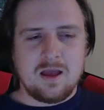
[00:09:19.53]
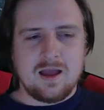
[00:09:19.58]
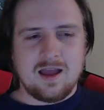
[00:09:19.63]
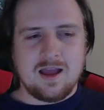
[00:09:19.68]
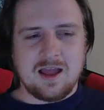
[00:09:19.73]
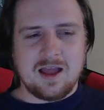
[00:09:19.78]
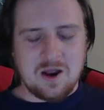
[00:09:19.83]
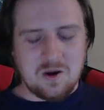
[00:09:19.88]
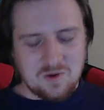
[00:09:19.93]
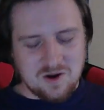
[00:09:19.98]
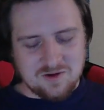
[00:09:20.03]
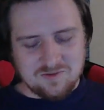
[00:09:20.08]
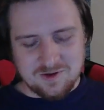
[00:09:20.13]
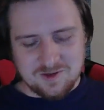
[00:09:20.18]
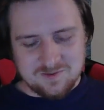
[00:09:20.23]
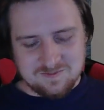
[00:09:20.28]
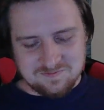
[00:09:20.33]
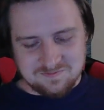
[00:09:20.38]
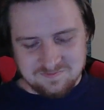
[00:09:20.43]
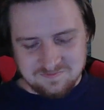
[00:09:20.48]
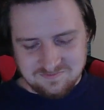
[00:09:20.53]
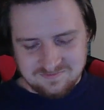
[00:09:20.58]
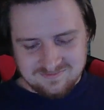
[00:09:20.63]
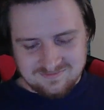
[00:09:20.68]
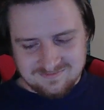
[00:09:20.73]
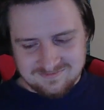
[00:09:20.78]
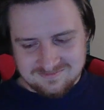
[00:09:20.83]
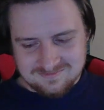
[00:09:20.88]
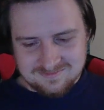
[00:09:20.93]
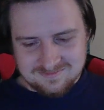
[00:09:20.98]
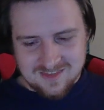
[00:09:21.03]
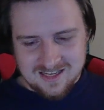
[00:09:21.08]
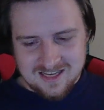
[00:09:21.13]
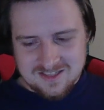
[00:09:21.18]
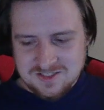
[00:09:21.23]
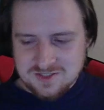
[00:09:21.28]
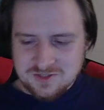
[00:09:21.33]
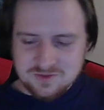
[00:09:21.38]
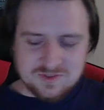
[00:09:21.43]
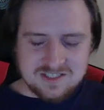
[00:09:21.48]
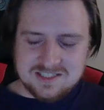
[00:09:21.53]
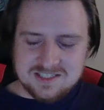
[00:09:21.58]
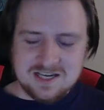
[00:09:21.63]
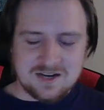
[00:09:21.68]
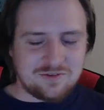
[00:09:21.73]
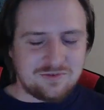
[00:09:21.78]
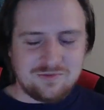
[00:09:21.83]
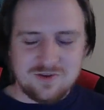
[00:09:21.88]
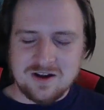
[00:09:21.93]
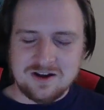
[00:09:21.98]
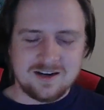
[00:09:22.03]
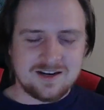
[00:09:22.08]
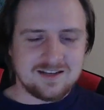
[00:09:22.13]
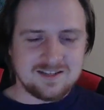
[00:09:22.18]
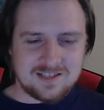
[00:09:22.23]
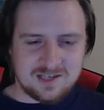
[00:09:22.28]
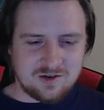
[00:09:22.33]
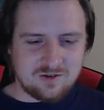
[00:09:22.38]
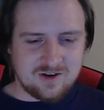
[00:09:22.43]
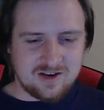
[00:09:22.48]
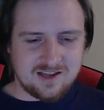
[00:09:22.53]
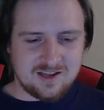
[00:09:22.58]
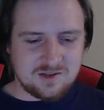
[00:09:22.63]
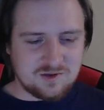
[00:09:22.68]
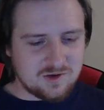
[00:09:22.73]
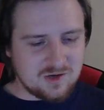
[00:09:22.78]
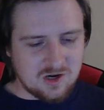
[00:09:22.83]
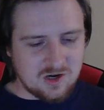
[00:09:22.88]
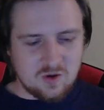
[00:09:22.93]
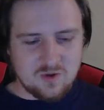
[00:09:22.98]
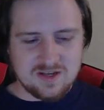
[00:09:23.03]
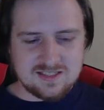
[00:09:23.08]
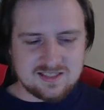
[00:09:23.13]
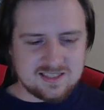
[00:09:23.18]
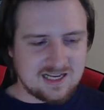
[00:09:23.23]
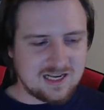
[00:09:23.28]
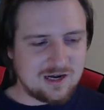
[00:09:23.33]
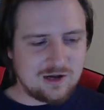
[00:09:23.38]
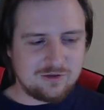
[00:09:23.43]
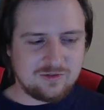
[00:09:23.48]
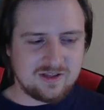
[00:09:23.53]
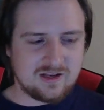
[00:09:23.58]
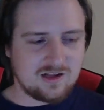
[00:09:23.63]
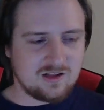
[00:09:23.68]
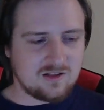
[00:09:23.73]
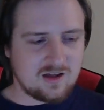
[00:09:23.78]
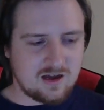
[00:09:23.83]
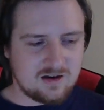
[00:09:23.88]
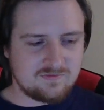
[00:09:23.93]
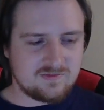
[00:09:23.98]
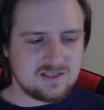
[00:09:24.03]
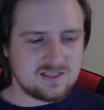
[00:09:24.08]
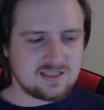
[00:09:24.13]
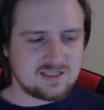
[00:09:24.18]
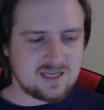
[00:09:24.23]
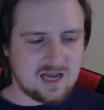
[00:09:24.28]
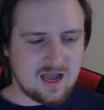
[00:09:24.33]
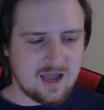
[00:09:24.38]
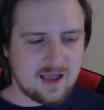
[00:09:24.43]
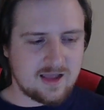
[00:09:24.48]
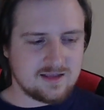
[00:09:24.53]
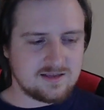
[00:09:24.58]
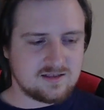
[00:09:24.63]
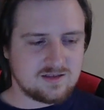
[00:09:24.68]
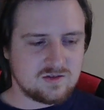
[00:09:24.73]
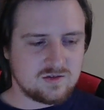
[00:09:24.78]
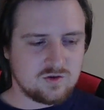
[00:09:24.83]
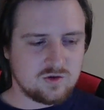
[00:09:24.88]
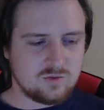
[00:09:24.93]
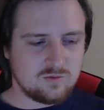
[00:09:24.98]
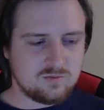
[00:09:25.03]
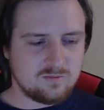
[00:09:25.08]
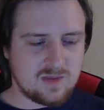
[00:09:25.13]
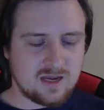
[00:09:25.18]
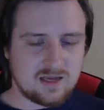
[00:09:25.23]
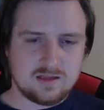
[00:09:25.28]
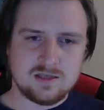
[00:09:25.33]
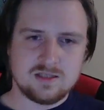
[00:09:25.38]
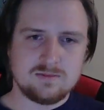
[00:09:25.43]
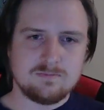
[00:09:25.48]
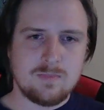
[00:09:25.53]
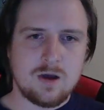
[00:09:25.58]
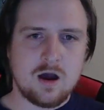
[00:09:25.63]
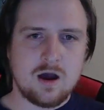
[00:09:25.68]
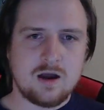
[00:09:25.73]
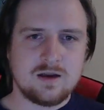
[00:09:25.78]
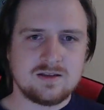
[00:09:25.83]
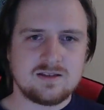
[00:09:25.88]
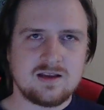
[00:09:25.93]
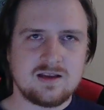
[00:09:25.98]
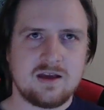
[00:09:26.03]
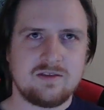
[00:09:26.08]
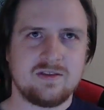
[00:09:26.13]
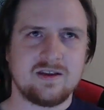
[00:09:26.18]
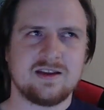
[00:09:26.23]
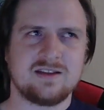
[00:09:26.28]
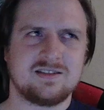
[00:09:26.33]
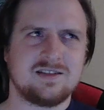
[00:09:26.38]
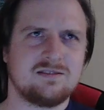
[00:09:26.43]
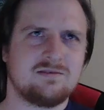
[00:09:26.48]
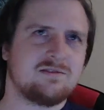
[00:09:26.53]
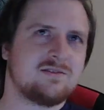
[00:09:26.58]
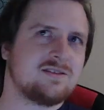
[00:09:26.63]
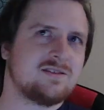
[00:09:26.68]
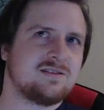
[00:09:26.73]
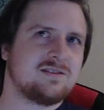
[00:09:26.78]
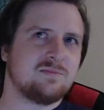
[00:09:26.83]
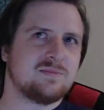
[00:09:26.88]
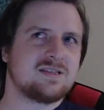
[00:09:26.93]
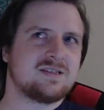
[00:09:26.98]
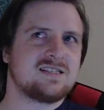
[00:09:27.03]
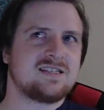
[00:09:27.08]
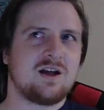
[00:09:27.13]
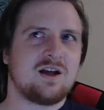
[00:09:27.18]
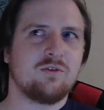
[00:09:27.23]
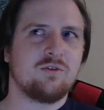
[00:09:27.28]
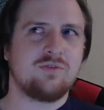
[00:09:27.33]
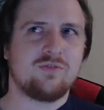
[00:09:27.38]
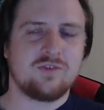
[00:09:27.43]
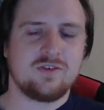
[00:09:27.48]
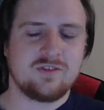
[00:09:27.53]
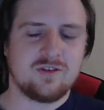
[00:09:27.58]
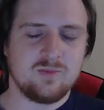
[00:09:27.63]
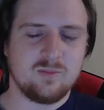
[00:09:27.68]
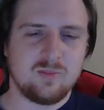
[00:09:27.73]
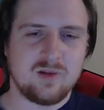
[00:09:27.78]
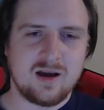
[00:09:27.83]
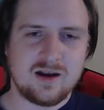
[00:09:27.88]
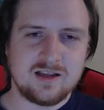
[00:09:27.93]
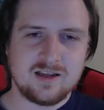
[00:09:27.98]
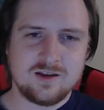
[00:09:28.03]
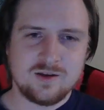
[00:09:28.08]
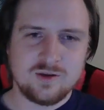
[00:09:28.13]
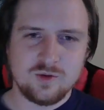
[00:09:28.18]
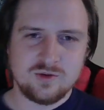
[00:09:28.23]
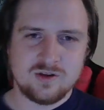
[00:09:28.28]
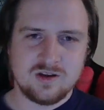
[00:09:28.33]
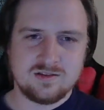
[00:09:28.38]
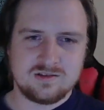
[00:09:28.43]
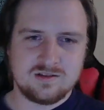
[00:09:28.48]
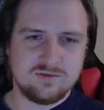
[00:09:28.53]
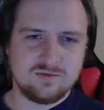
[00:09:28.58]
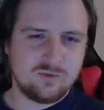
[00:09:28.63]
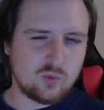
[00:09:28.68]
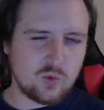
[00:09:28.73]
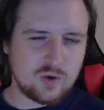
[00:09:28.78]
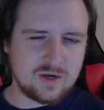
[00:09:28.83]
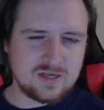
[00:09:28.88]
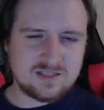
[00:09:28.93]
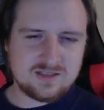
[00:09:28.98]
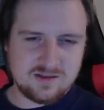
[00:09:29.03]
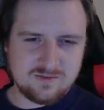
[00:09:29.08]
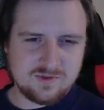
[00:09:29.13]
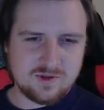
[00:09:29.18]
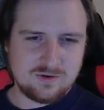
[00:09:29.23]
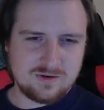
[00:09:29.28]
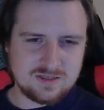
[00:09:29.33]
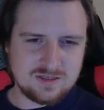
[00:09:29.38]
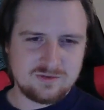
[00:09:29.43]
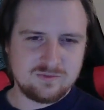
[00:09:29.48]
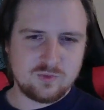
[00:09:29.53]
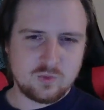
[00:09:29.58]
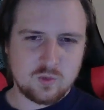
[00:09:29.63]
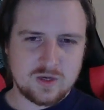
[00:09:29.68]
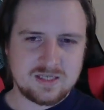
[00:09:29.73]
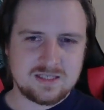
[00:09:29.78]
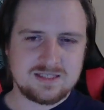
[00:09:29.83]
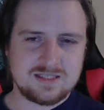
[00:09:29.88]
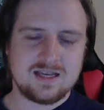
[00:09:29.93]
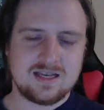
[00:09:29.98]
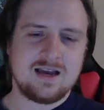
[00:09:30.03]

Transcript: However, and this is really just kind of fun and endearing, you can always tell that a lot of these guys who make these mods, I think it's either just themselves or their buddy who does the voice, if there is a voice.